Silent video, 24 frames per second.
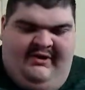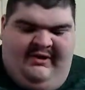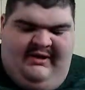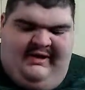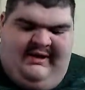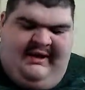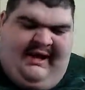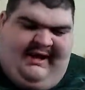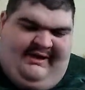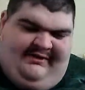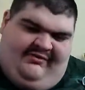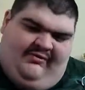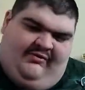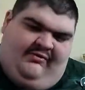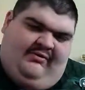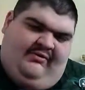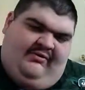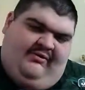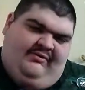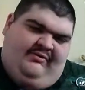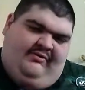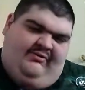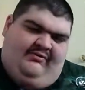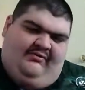and I don't
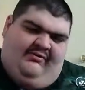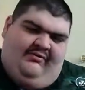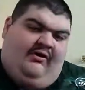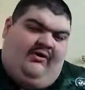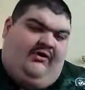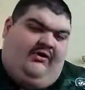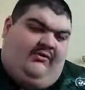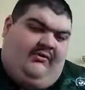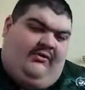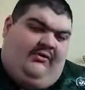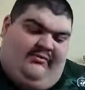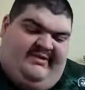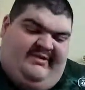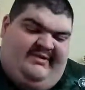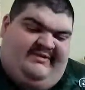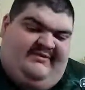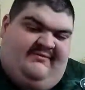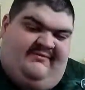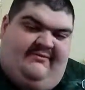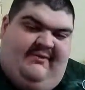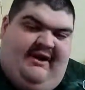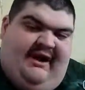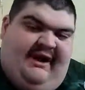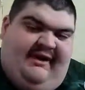know a
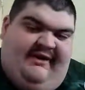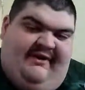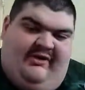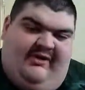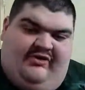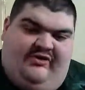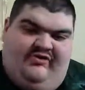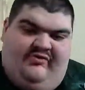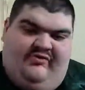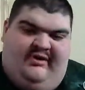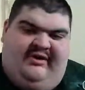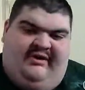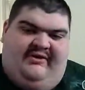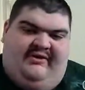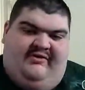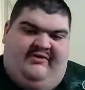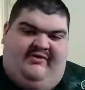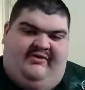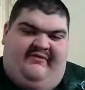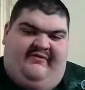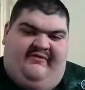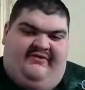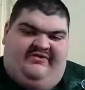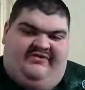reason why they're treating their
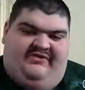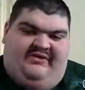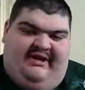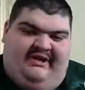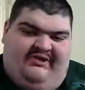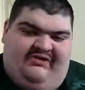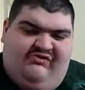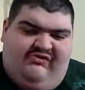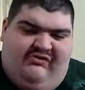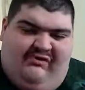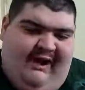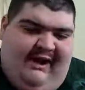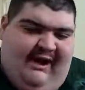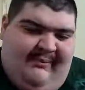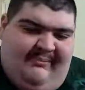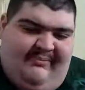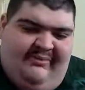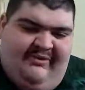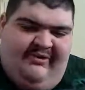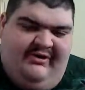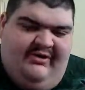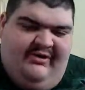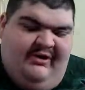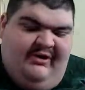division like
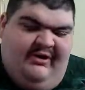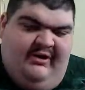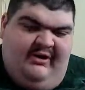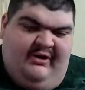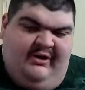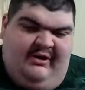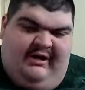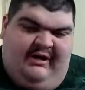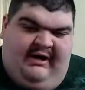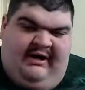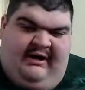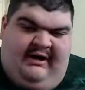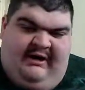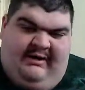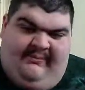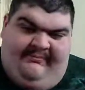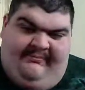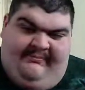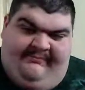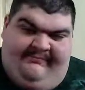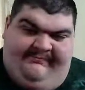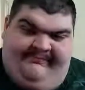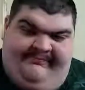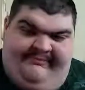crap.
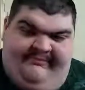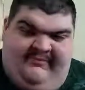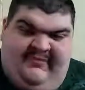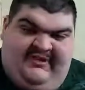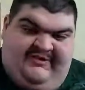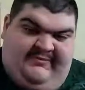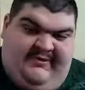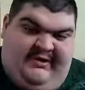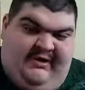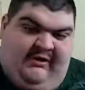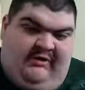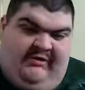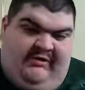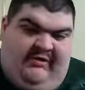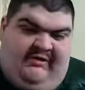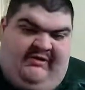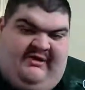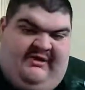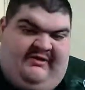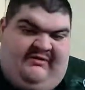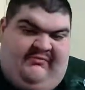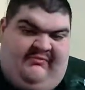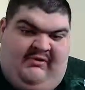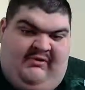Because we all know
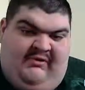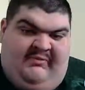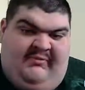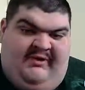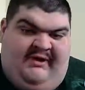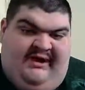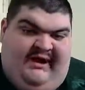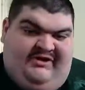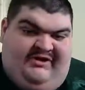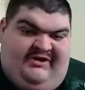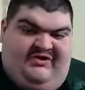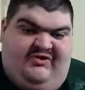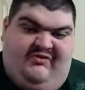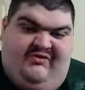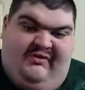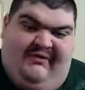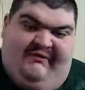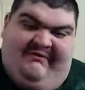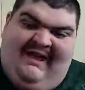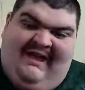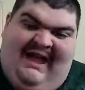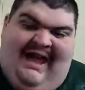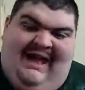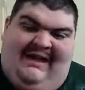that the women actually do
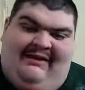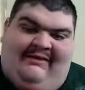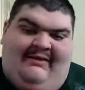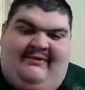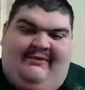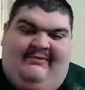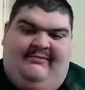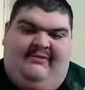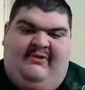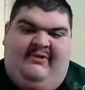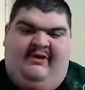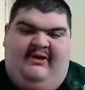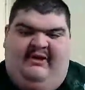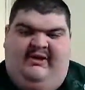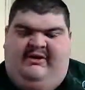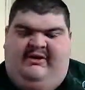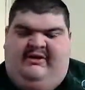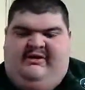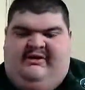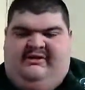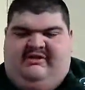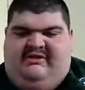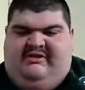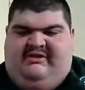have talent.
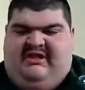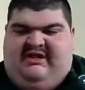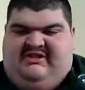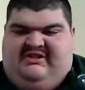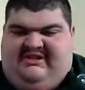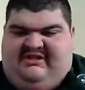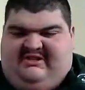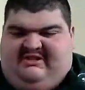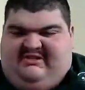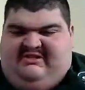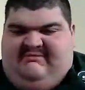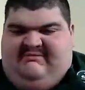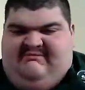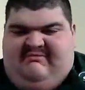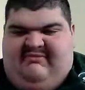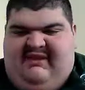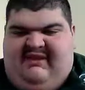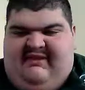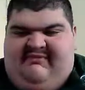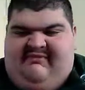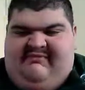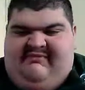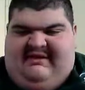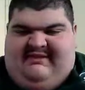They just
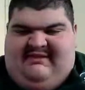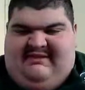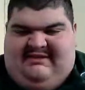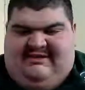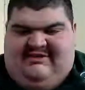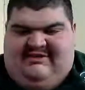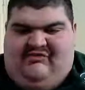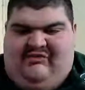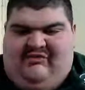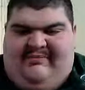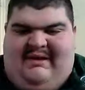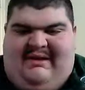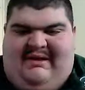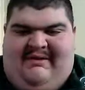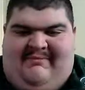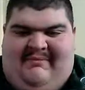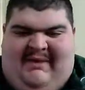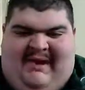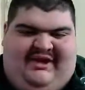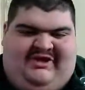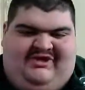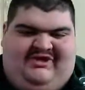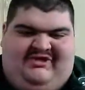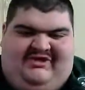give them like these 3-minute
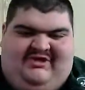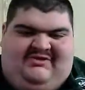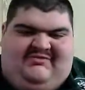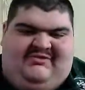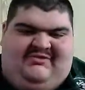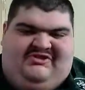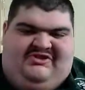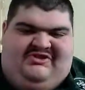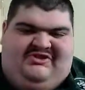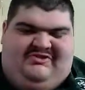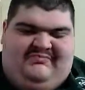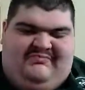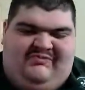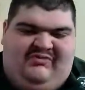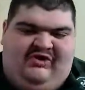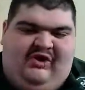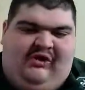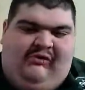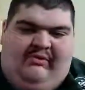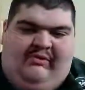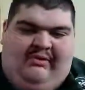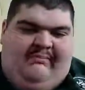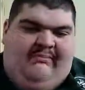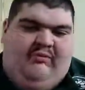matches, which is
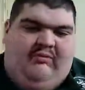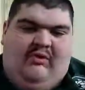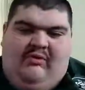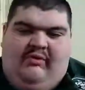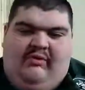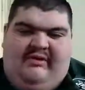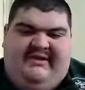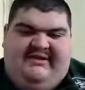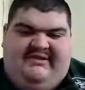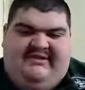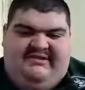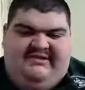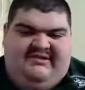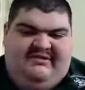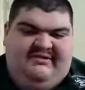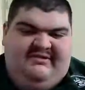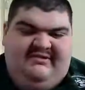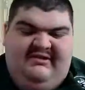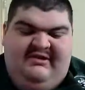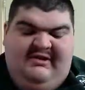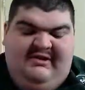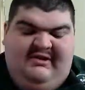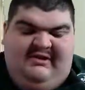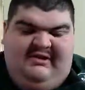totally bogus.
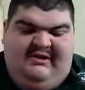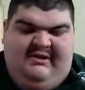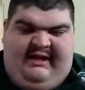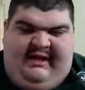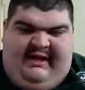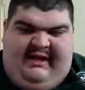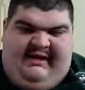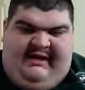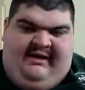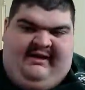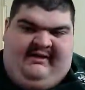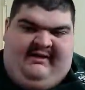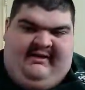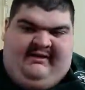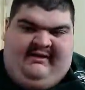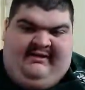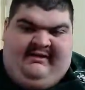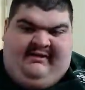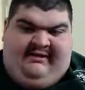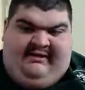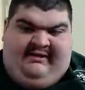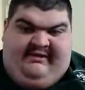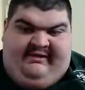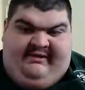And
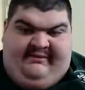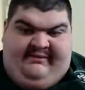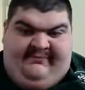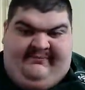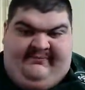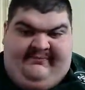that's